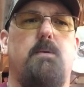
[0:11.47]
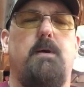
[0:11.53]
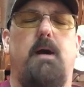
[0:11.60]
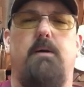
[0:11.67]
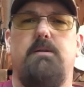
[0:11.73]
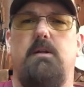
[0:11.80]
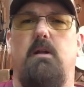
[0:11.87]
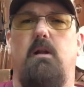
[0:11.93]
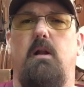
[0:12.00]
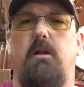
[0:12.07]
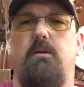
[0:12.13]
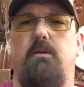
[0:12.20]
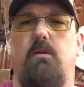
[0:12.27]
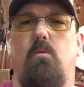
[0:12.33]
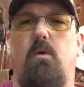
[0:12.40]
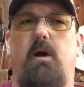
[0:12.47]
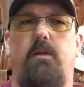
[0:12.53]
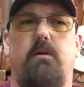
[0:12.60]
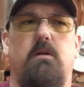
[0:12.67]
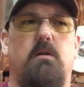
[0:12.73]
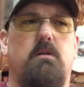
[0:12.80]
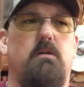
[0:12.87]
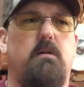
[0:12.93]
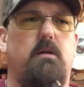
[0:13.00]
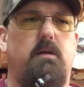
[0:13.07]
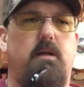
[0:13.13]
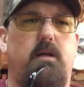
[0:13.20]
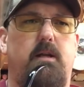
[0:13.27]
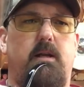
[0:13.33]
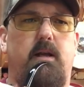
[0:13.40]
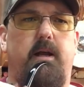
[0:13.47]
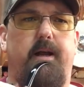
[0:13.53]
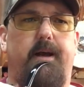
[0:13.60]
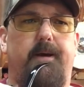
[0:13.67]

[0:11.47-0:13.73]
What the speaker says: I was a little under the weather and